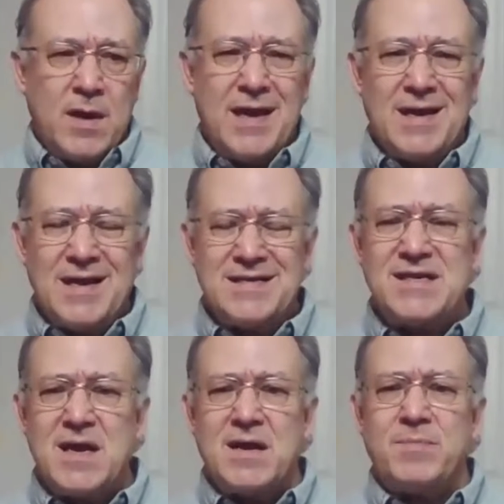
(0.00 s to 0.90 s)
And let's
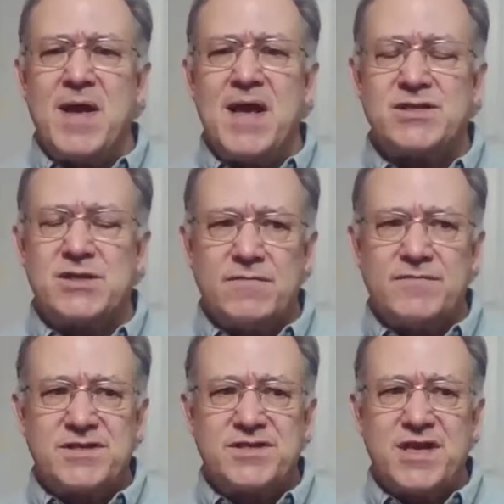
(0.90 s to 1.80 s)
say
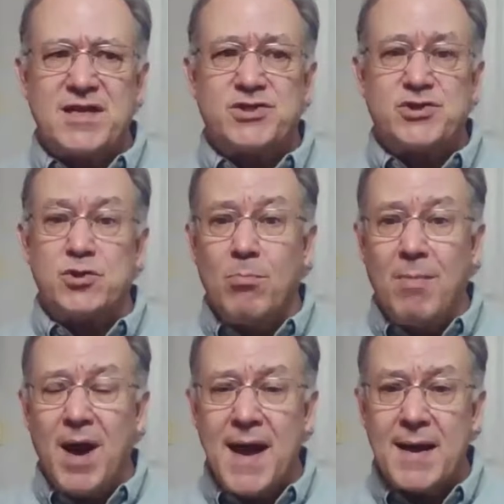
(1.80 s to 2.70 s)
Onpassive decides to
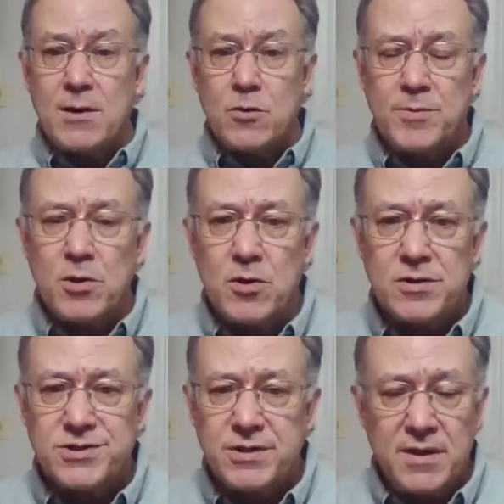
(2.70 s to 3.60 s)
mine cryptocurrency.